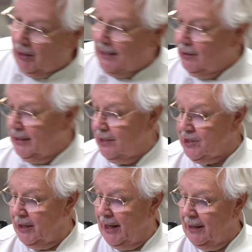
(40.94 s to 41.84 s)
or I did
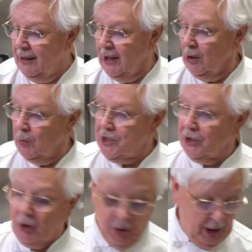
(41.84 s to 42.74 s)
yesterday, was to
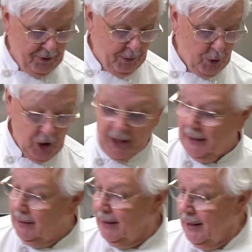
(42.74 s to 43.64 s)
cook up some
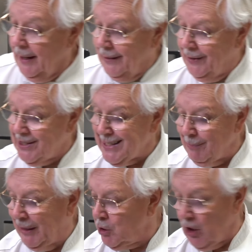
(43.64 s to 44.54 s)
chicken, and this is
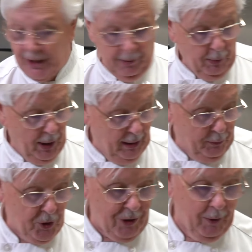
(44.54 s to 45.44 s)
my chicken broth,
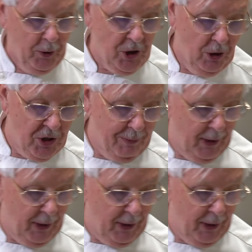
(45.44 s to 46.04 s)
which I'm going to use in